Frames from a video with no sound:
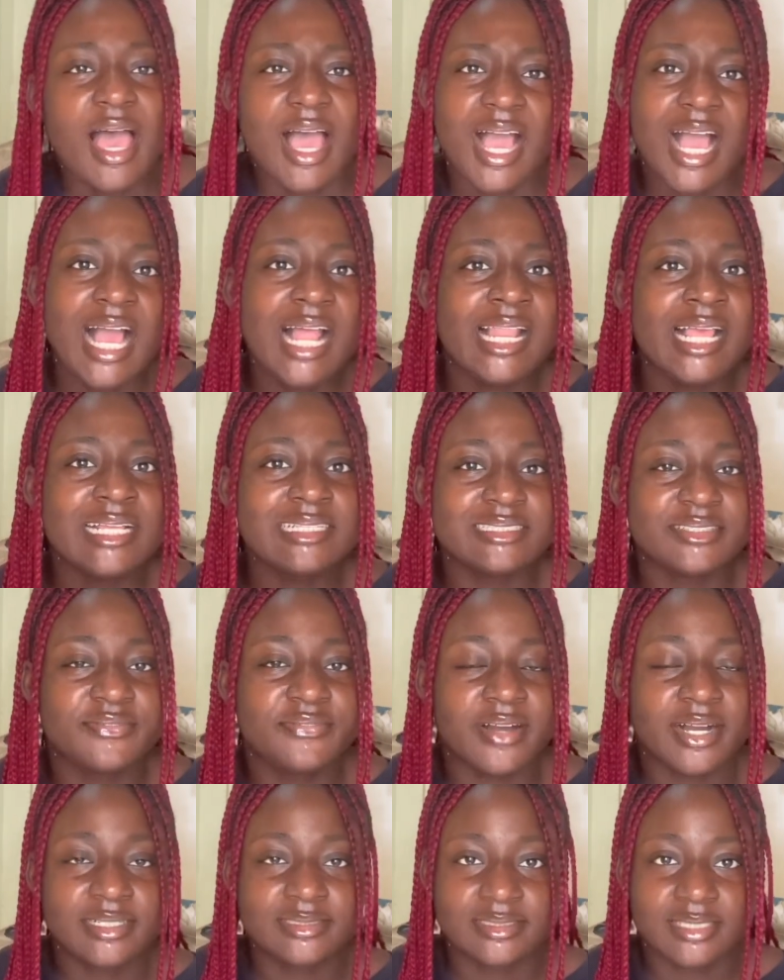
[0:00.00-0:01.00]
I like the
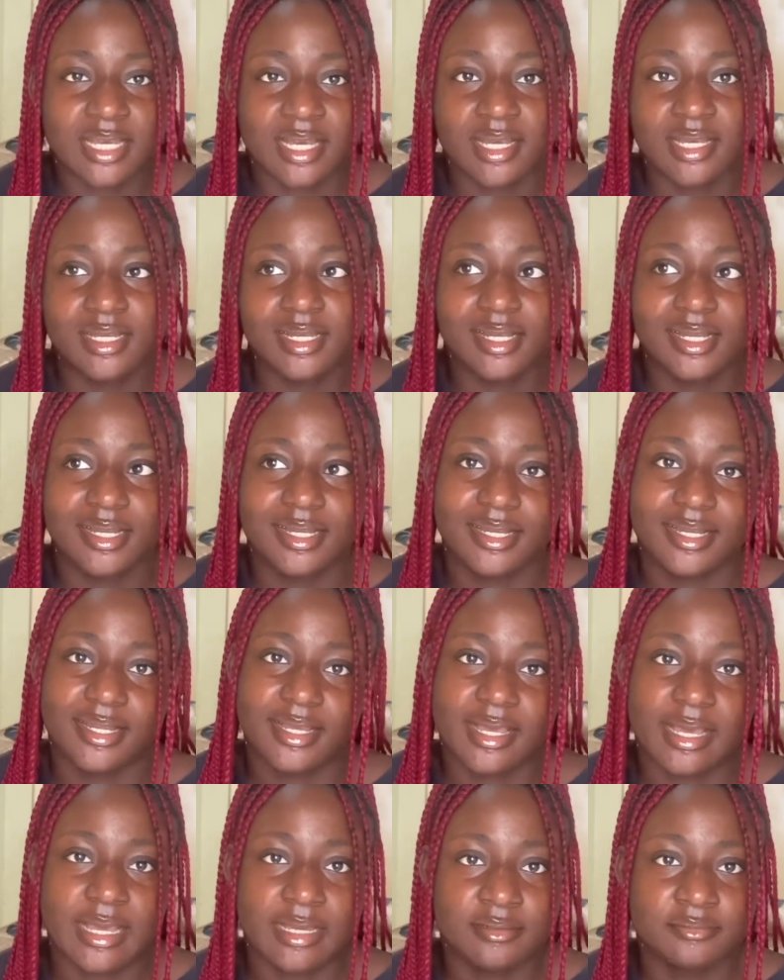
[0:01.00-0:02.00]
fact that
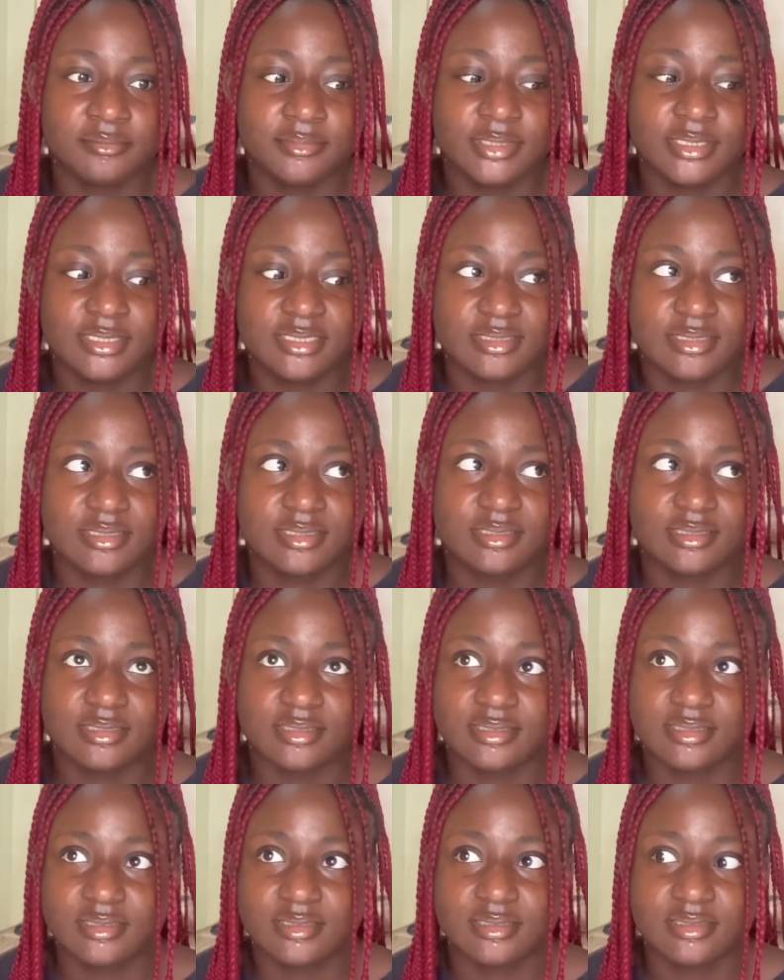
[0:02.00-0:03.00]
I'm me.
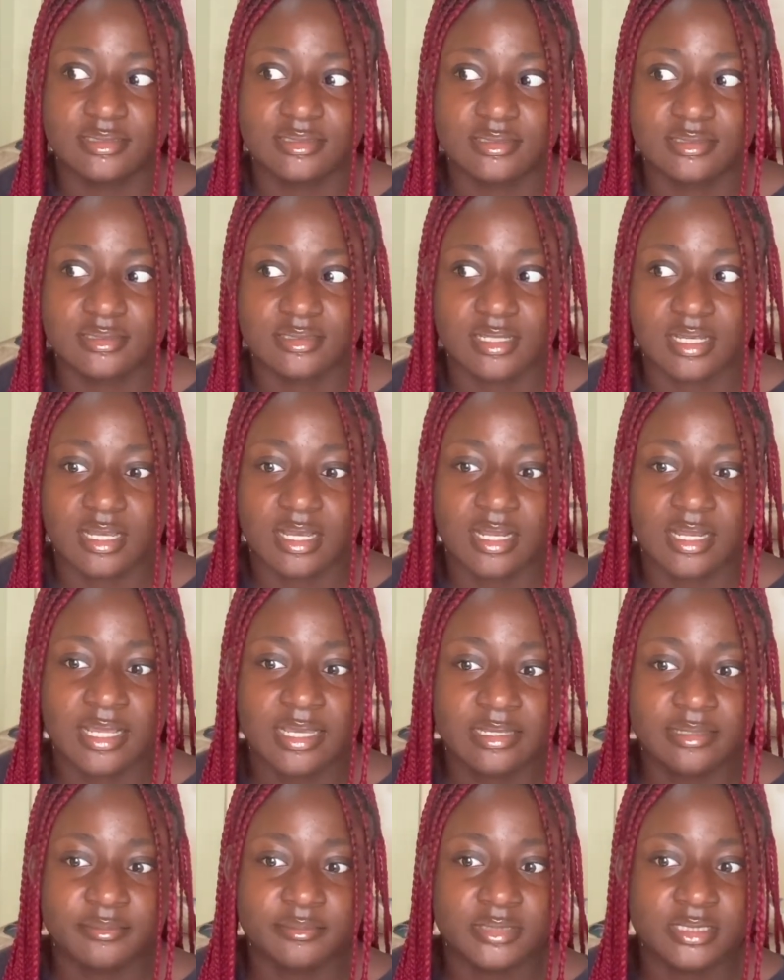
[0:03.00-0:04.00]
I
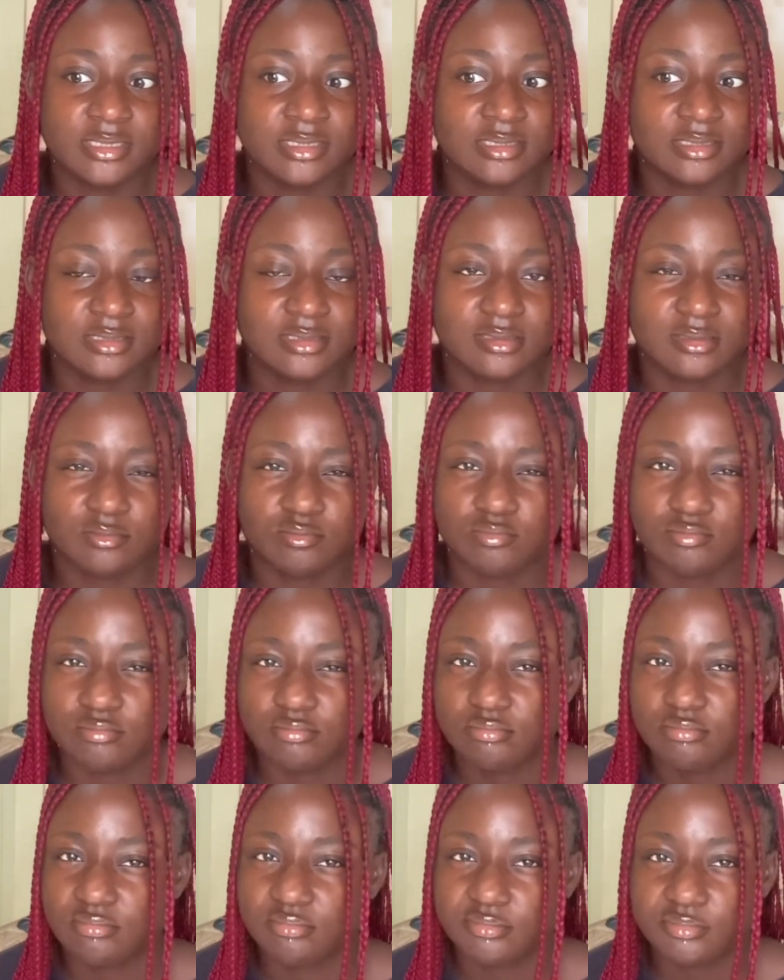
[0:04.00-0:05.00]
like me.
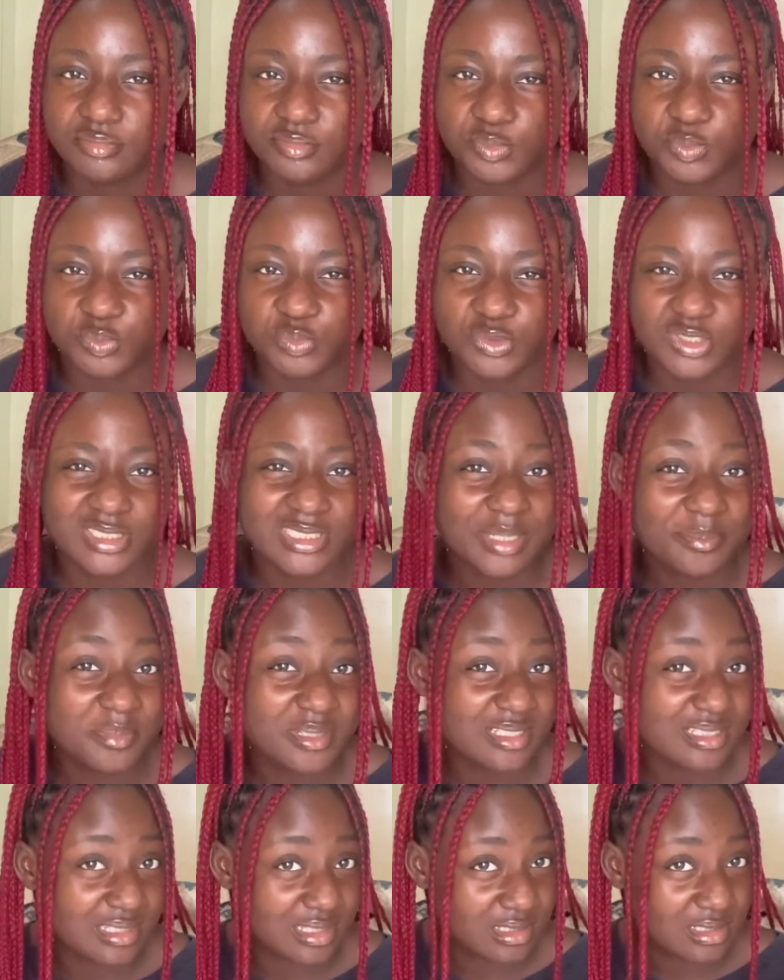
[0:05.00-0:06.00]
Does that
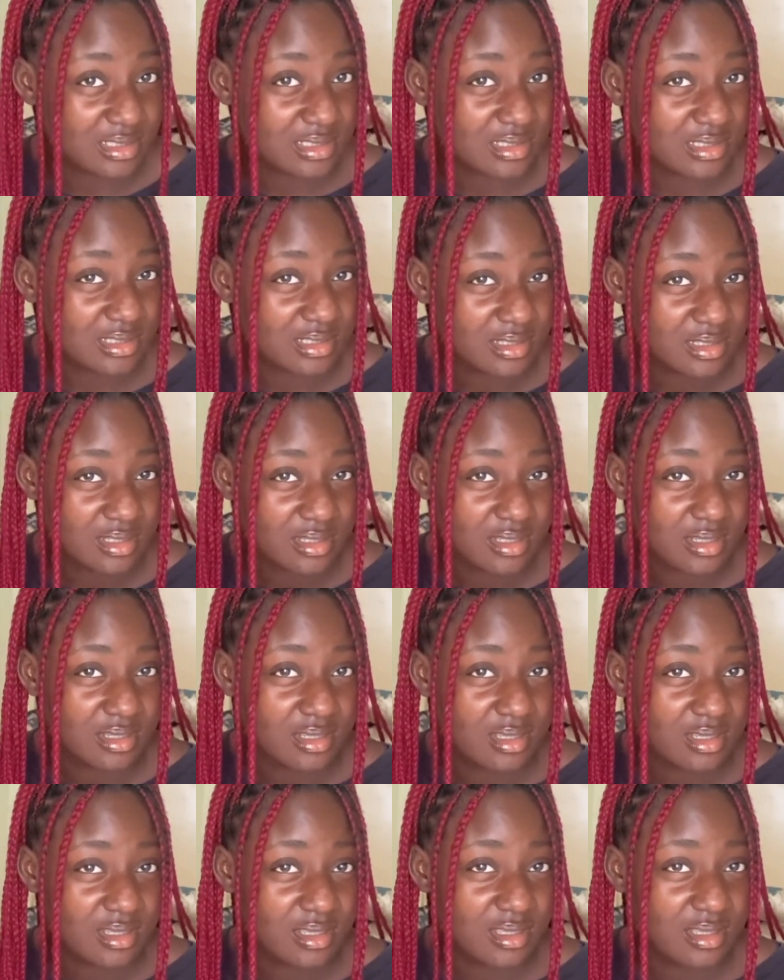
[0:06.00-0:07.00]
make sense?
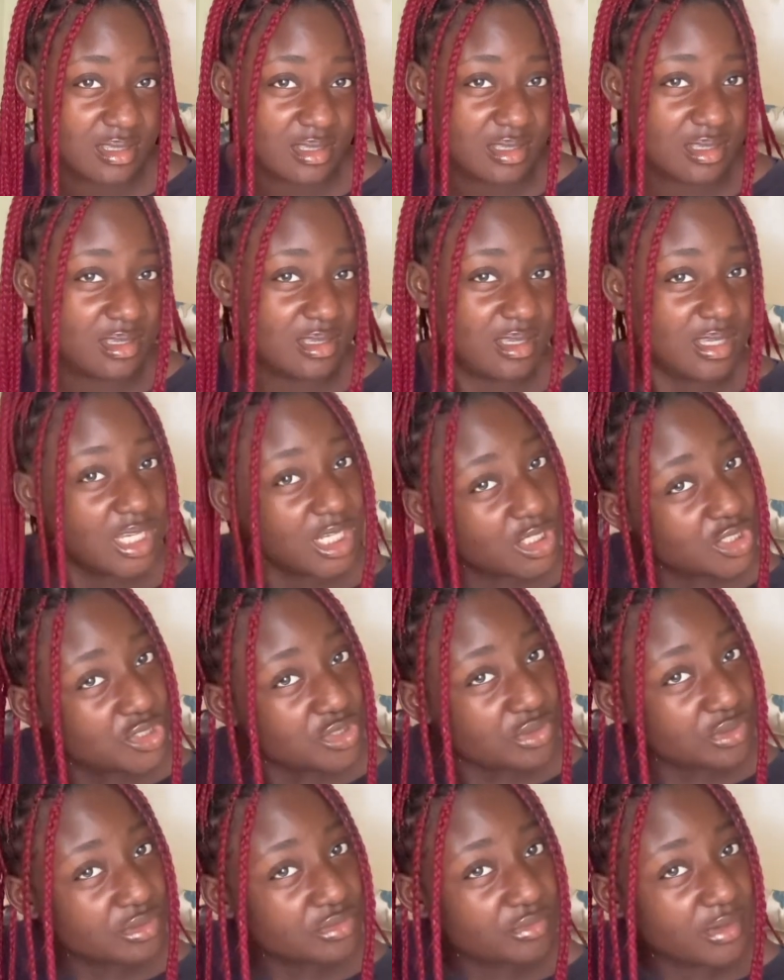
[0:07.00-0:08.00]
It
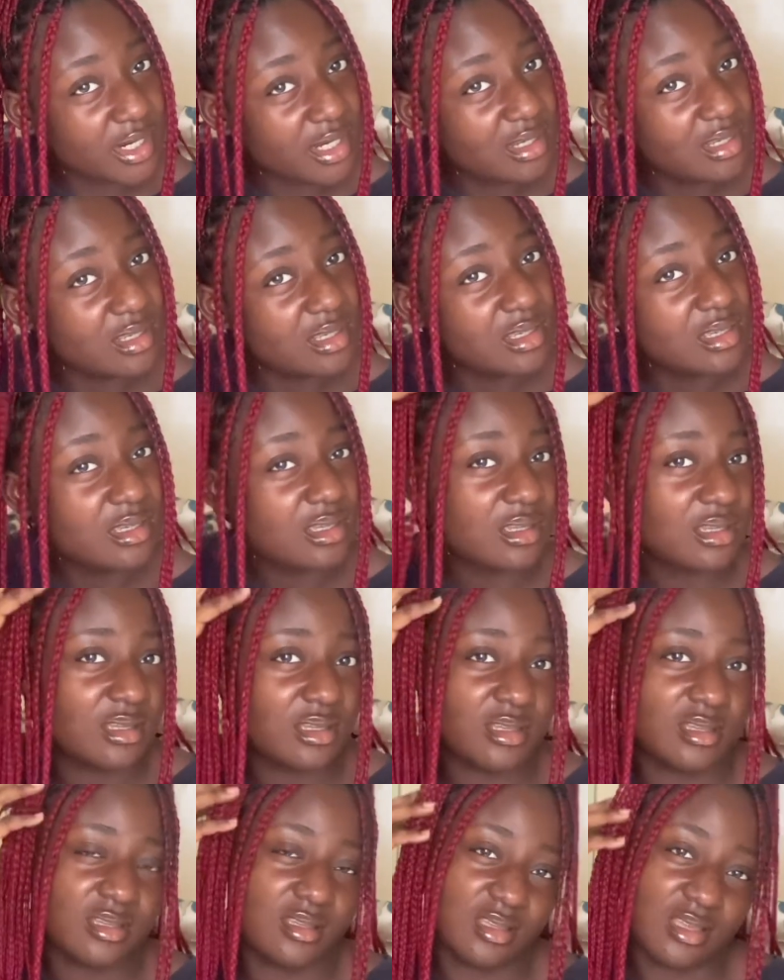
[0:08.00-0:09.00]
should, right?
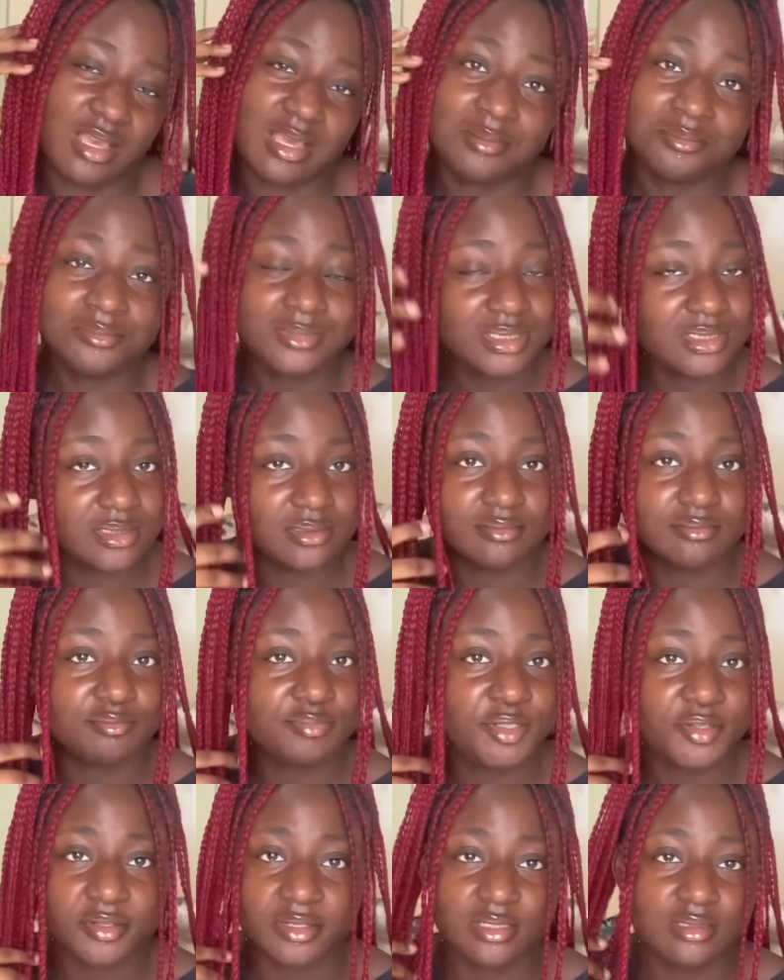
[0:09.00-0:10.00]
I'm me,
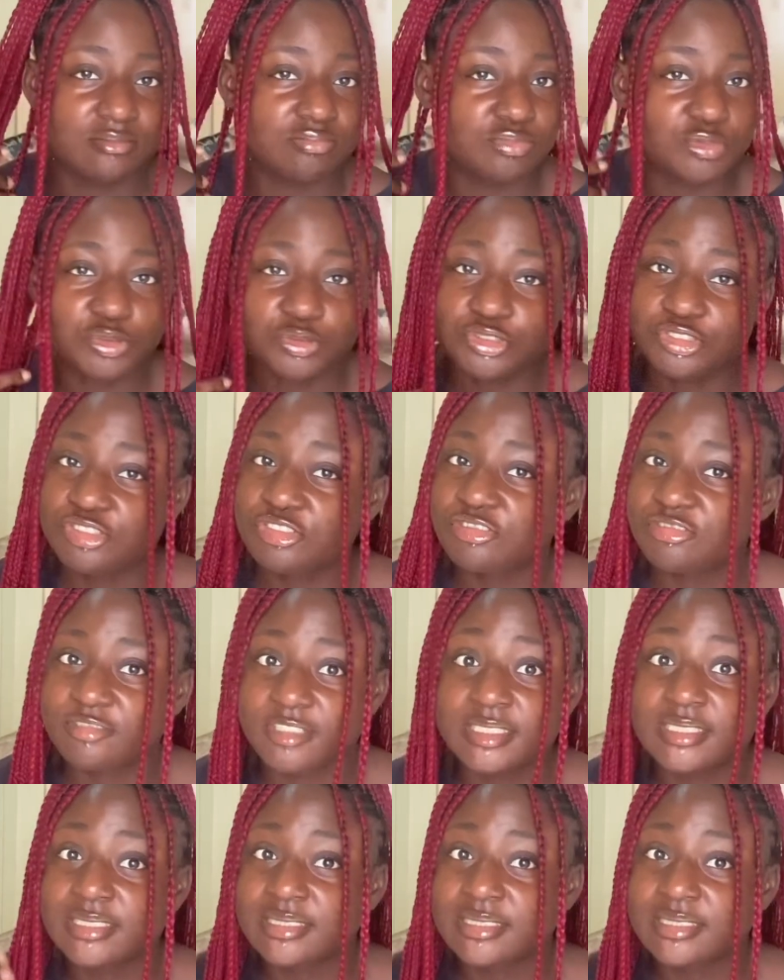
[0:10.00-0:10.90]
period. Don't stress.